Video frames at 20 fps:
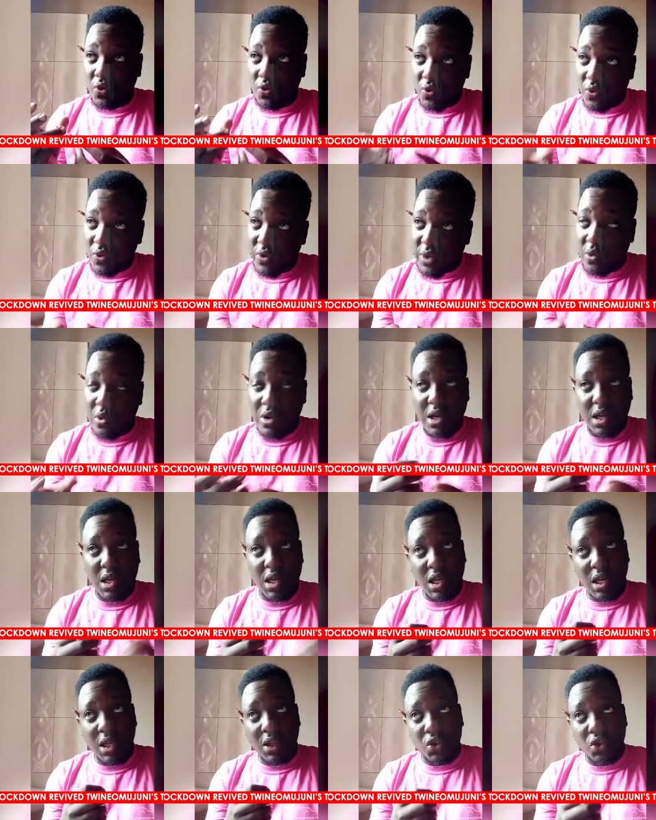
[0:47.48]
to do the
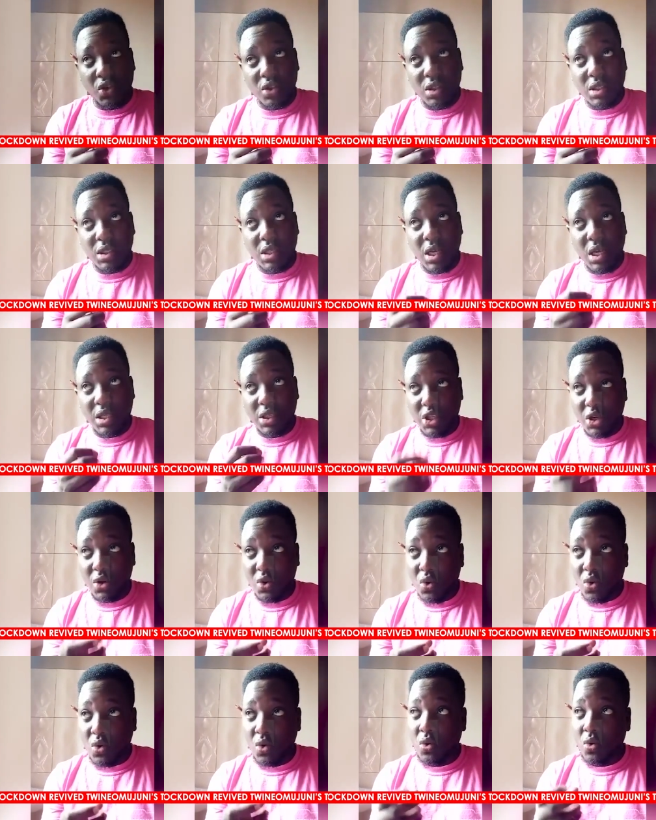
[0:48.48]
work. I use uh,
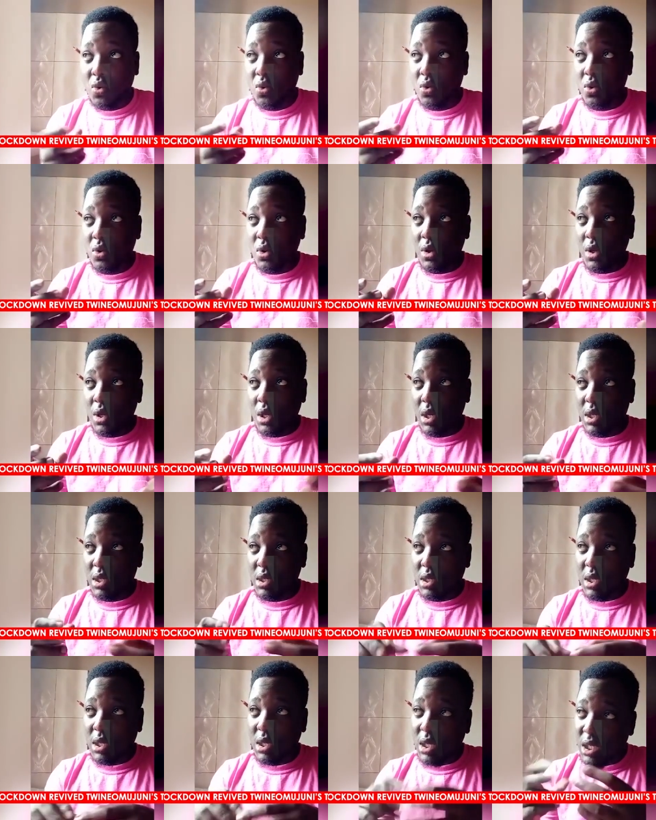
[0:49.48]
charcoal
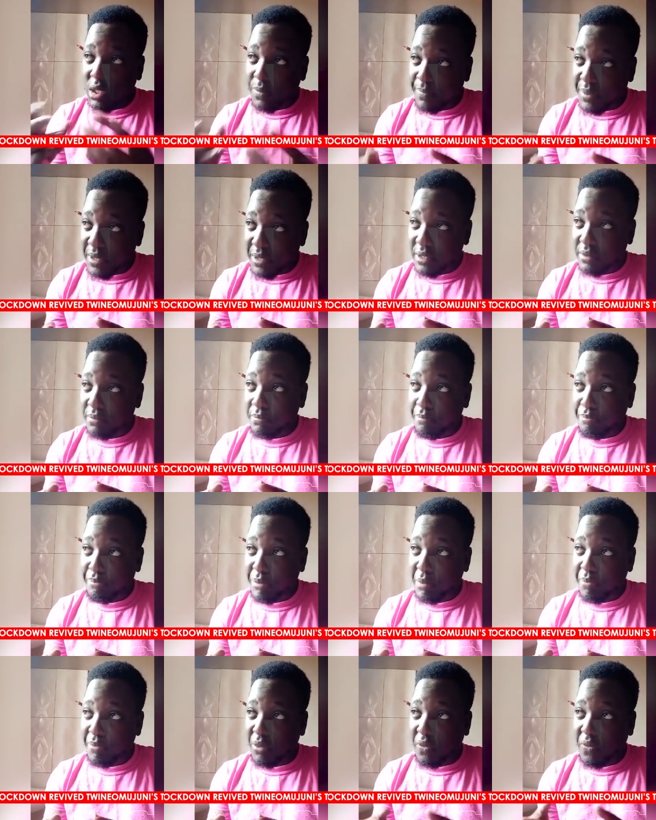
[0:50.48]
and an art
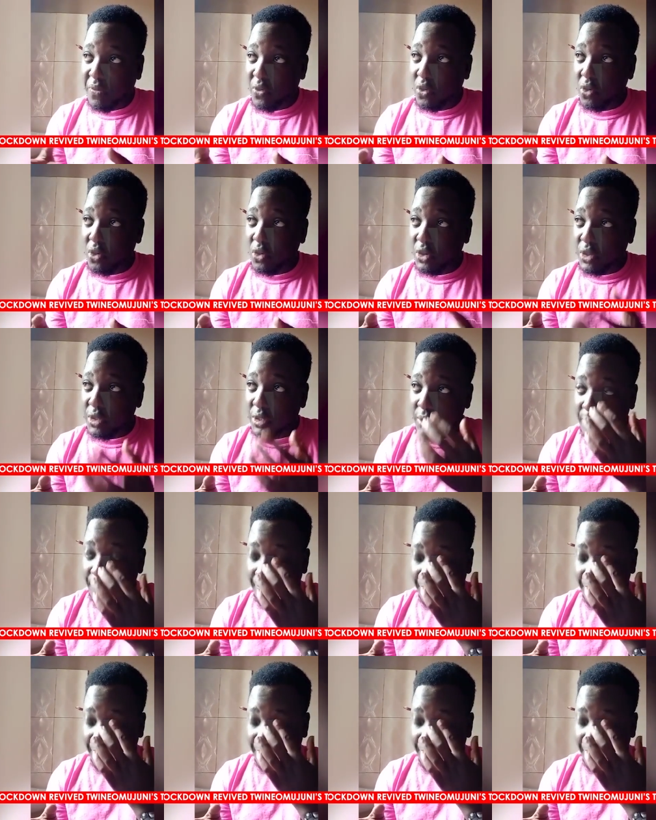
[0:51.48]
paper, of course.